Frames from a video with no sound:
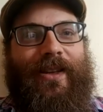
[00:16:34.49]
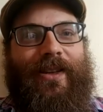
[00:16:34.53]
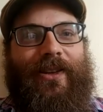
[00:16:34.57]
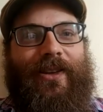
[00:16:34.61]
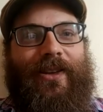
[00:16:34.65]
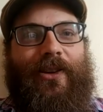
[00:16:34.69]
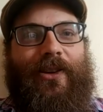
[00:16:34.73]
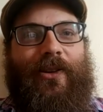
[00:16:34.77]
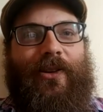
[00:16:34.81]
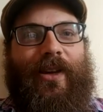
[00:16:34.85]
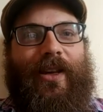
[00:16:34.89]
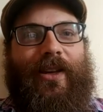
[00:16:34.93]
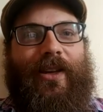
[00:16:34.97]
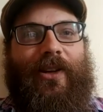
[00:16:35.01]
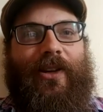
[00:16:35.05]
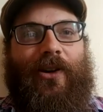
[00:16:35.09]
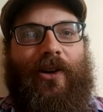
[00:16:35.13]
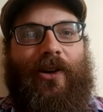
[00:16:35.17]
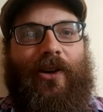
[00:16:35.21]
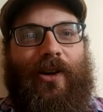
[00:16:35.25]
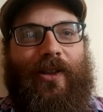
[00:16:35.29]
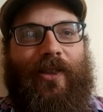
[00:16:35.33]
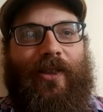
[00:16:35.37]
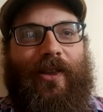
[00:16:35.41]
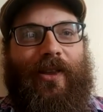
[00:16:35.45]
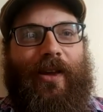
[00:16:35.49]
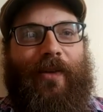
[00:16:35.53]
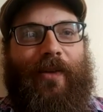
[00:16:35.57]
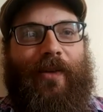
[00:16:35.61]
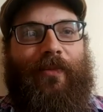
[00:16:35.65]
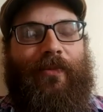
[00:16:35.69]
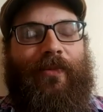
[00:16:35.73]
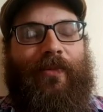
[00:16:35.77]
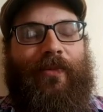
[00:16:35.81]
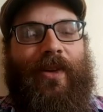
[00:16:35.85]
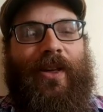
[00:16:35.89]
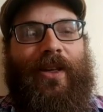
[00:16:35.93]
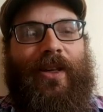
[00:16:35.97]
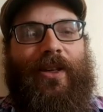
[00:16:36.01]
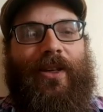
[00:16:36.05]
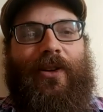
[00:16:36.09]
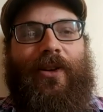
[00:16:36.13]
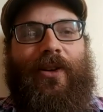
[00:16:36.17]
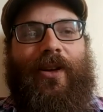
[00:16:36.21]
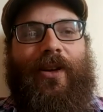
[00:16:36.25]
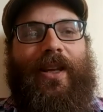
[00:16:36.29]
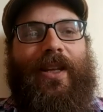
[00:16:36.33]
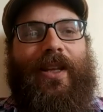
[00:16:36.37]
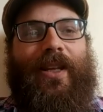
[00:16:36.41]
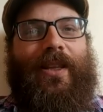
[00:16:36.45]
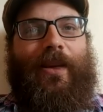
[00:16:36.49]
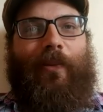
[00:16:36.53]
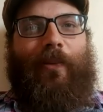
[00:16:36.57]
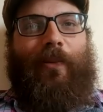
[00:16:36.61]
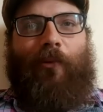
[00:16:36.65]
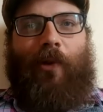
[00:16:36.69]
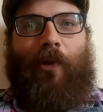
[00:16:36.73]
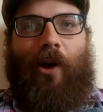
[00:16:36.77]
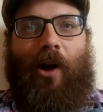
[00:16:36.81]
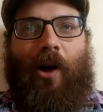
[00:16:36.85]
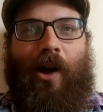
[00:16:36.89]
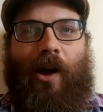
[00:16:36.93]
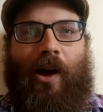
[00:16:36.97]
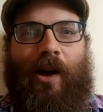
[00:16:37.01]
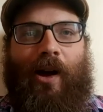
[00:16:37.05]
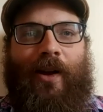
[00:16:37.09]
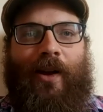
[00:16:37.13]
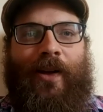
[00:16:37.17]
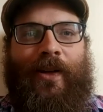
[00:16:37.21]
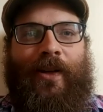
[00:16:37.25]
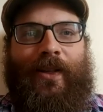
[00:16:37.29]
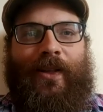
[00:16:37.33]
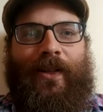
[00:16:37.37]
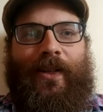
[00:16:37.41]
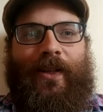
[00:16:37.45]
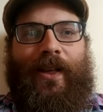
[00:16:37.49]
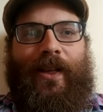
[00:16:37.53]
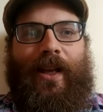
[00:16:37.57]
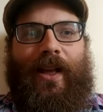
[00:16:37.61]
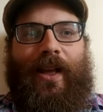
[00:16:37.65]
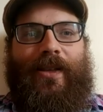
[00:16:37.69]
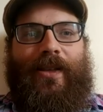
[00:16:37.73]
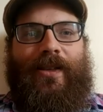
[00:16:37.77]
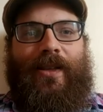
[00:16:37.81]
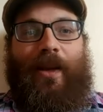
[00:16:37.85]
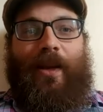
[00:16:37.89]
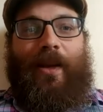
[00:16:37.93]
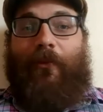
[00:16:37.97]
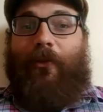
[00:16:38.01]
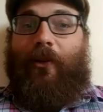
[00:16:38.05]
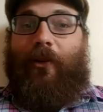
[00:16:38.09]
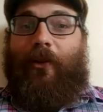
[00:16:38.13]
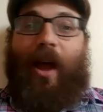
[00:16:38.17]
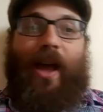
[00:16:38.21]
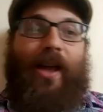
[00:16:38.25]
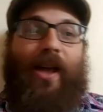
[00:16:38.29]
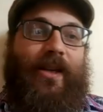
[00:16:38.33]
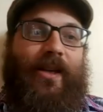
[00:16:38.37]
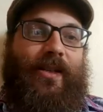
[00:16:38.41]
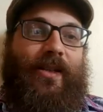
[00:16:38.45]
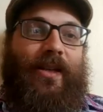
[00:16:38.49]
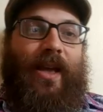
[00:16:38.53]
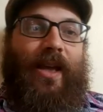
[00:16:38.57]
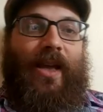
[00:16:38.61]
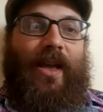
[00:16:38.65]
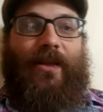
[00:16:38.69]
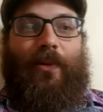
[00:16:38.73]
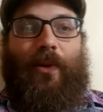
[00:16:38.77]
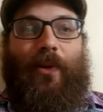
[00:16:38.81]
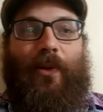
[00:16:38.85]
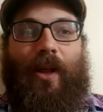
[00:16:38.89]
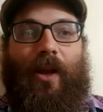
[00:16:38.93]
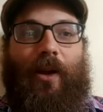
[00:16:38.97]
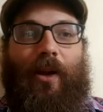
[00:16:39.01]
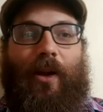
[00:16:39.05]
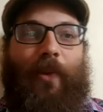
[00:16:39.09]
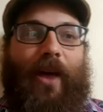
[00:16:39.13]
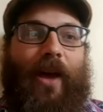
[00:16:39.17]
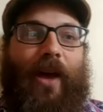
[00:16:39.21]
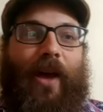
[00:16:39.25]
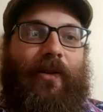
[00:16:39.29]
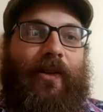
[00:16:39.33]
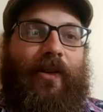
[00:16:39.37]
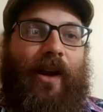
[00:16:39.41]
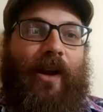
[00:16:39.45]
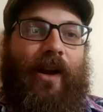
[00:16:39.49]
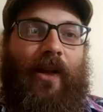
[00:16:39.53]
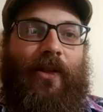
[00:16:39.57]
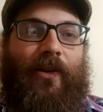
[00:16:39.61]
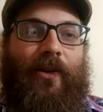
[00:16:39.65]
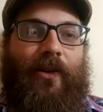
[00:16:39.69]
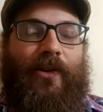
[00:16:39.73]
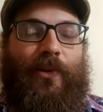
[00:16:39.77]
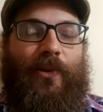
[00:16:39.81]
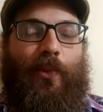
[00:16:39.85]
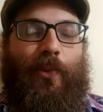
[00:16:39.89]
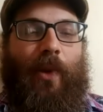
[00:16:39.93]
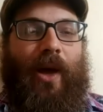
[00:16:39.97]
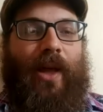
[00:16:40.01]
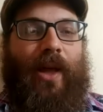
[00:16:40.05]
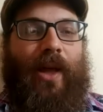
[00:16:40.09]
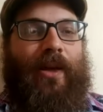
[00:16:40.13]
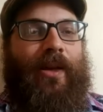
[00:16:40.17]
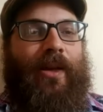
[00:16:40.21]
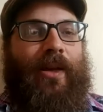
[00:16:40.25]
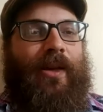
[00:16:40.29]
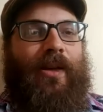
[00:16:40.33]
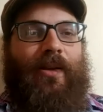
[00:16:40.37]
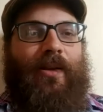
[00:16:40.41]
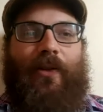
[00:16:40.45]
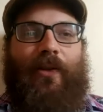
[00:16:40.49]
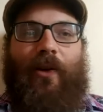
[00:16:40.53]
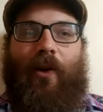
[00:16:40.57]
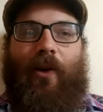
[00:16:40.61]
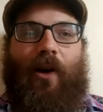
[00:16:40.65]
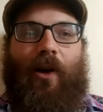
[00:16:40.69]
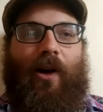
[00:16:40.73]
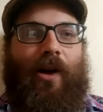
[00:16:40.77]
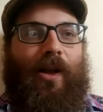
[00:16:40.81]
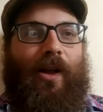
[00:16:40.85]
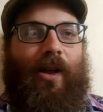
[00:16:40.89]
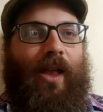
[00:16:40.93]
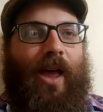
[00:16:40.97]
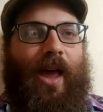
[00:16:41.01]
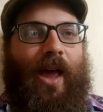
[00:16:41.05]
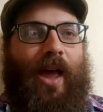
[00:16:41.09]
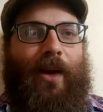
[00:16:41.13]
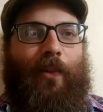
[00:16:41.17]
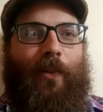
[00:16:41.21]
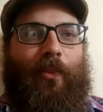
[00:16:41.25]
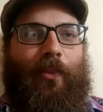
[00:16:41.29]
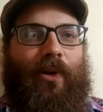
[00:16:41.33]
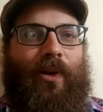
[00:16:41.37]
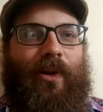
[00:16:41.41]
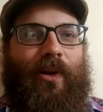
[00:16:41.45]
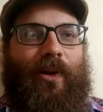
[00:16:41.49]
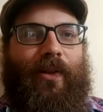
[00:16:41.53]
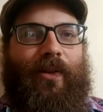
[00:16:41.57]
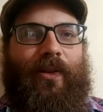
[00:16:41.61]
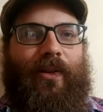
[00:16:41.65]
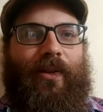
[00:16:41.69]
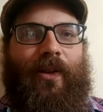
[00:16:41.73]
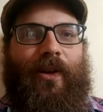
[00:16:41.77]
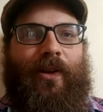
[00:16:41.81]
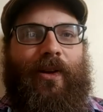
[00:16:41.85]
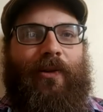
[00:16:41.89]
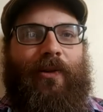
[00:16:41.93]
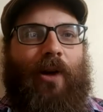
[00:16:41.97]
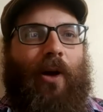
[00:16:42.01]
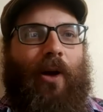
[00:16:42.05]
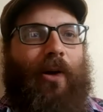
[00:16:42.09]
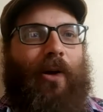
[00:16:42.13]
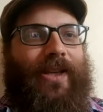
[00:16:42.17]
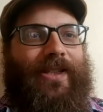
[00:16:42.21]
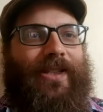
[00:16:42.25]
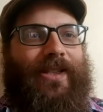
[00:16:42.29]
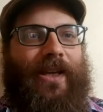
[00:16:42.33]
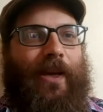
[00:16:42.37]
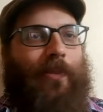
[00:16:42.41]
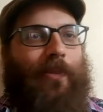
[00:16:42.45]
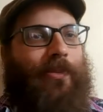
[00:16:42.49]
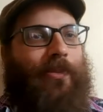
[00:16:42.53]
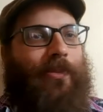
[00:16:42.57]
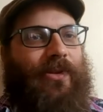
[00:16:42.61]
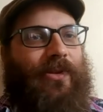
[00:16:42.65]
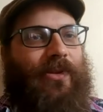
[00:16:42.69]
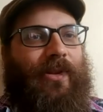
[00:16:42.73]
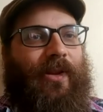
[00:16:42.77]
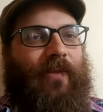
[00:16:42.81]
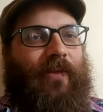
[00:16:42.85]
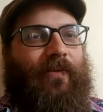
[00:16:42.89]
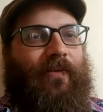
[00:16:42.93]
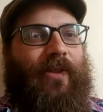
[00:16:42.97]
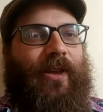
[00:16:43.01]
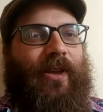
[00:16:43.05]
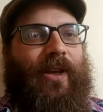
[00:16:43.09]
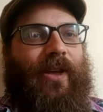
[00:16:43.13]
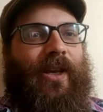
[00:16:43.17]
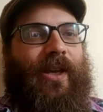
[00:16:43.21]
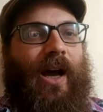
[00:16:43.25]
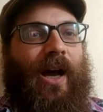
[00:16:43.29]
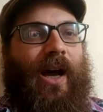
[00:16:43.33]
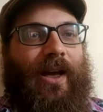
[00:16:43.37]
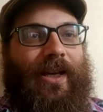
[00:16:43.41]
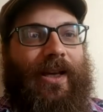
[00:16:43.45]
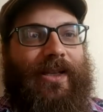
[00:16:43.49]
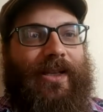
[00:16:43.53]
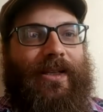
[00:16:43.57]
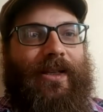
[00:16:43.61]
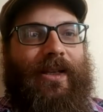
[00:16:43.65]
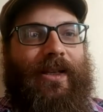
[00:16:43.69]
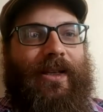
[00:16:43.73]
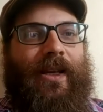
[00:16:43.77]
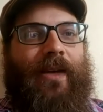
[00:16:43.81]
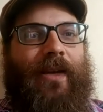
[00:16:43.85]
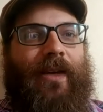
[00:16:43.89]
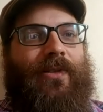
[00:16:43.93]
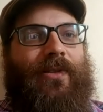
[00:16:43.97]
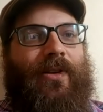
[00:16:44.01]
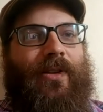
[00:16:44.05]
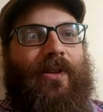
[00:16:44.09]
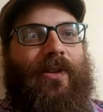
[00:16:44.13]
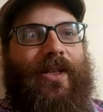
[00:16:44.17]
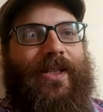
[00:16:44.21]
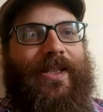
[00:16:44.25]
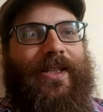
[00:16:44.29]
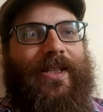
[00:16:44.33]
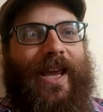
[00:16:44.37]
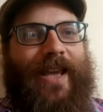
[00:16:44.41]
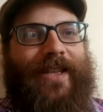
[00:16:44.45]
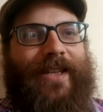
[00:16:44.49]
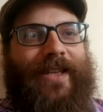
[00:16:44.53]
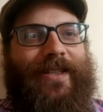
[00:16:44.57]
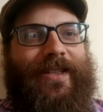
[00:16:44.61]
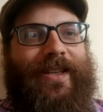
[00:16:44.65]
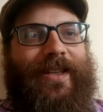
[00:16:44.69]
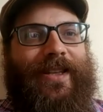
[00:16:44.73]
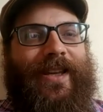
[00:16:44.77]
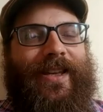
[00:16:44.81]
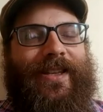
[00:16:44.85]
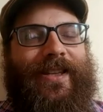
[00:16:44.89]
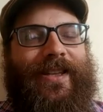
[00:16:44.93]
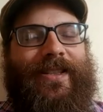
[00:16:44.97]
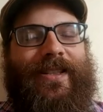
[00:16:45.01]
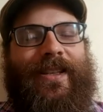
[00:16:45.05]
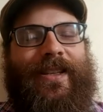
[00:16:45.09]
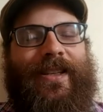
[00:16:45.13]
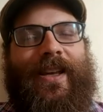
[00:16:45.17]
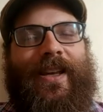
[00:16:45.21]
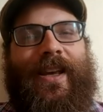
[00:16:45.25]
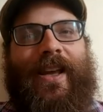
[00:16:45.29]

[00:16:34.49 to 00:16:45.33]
You can cook them, you can eat them raw. Some varieties taste a little better than others, but they're all edible. The growing tips, the, the youngest leaves are the tastiest.